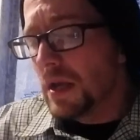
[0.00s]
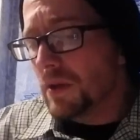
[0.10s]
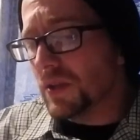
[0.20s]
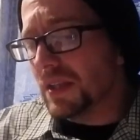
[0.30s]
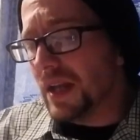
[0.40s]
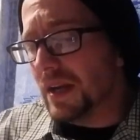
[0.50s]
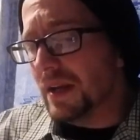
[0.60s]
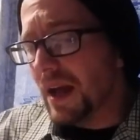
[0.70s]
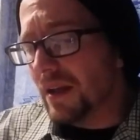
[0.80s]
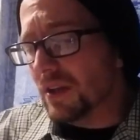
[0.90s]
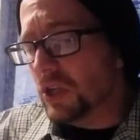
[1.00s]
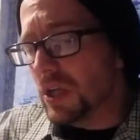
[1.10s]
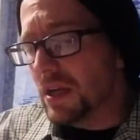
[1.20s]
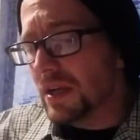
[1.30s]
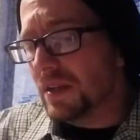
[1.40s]
Using that
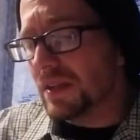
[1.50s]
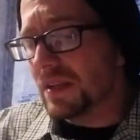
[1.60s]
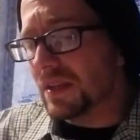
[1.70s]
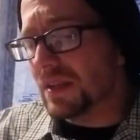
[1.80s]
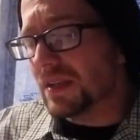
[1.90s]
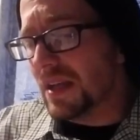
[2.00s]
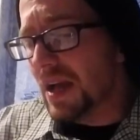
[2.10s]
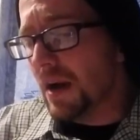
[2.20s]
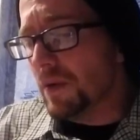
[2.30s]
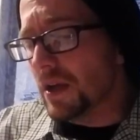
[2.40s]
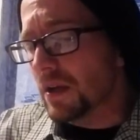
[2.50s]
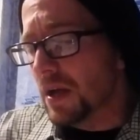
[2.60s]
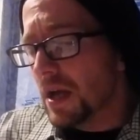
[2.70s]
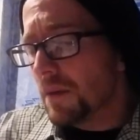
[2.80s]
analogy, it's easy to see how he could